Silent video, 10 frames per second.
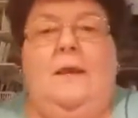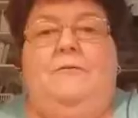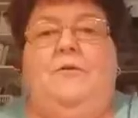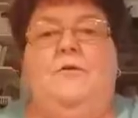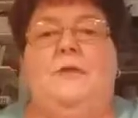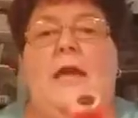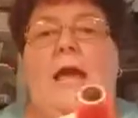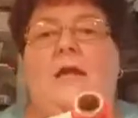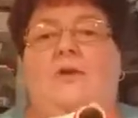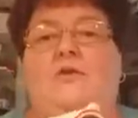if you
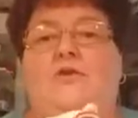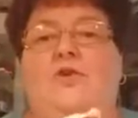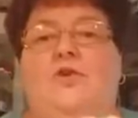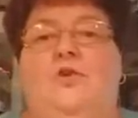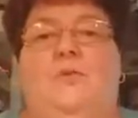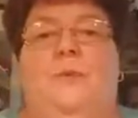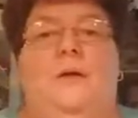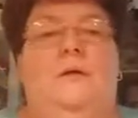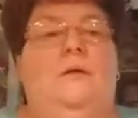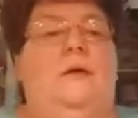take your tube,
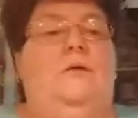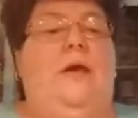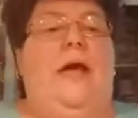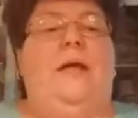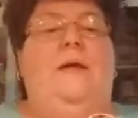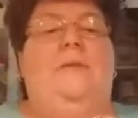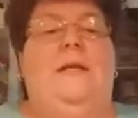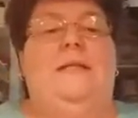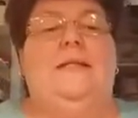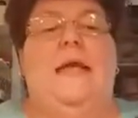okay, and I'm
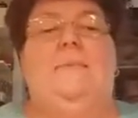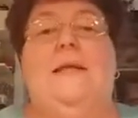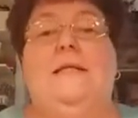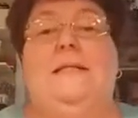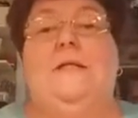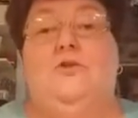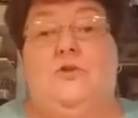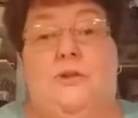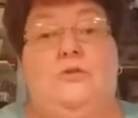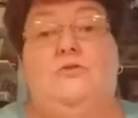going to take my
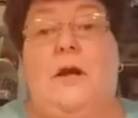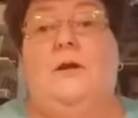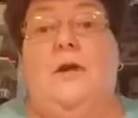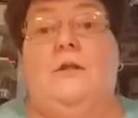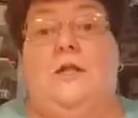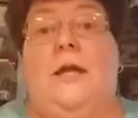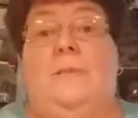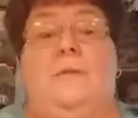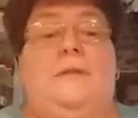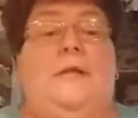scissors and try not to
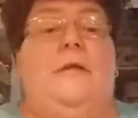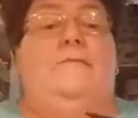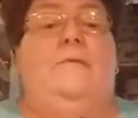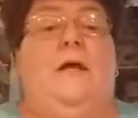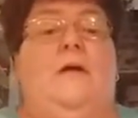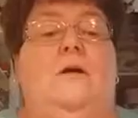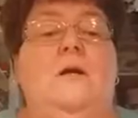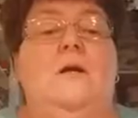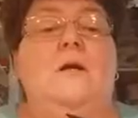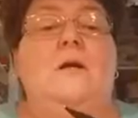amputate a finger,
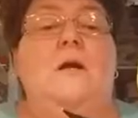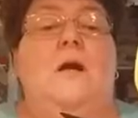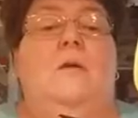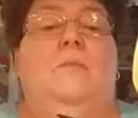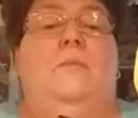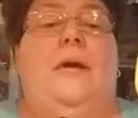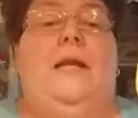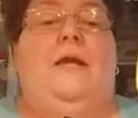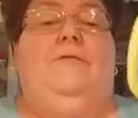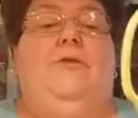
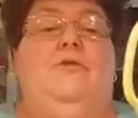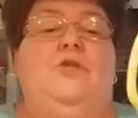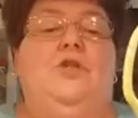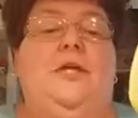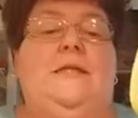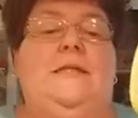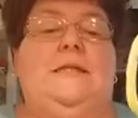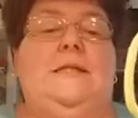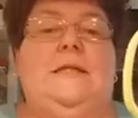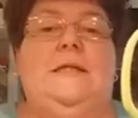but if you
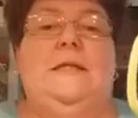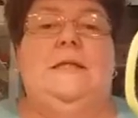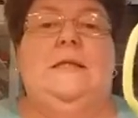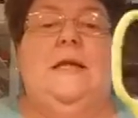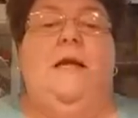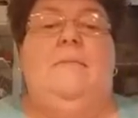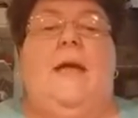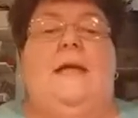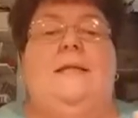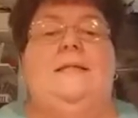just
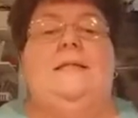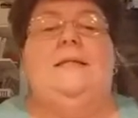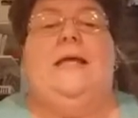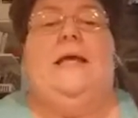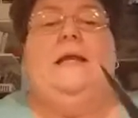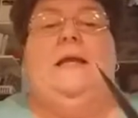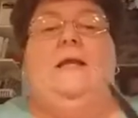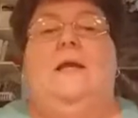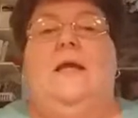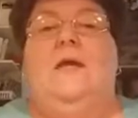make a slit,
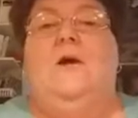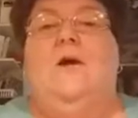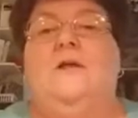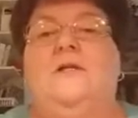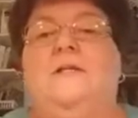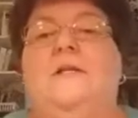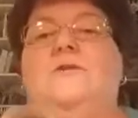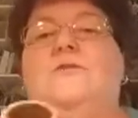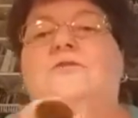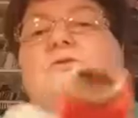and our
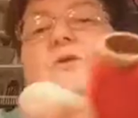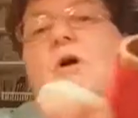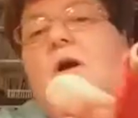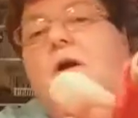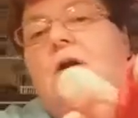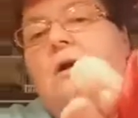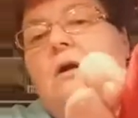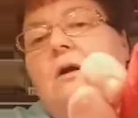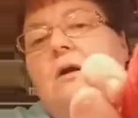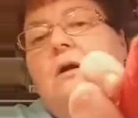scissors are
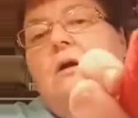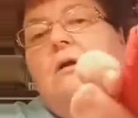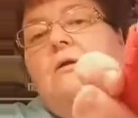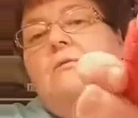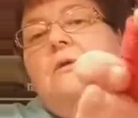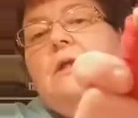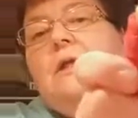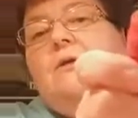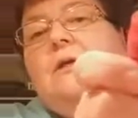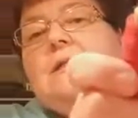really
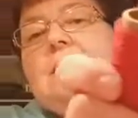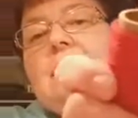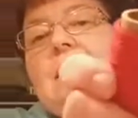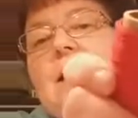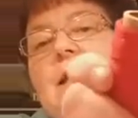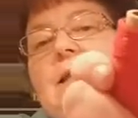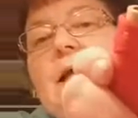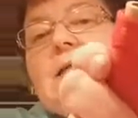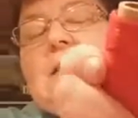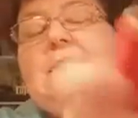good. See, I cut
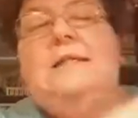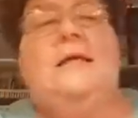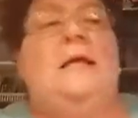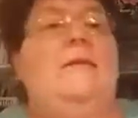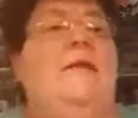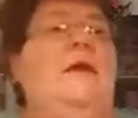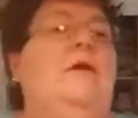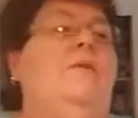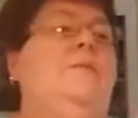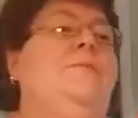that slit in
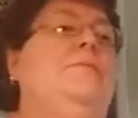there.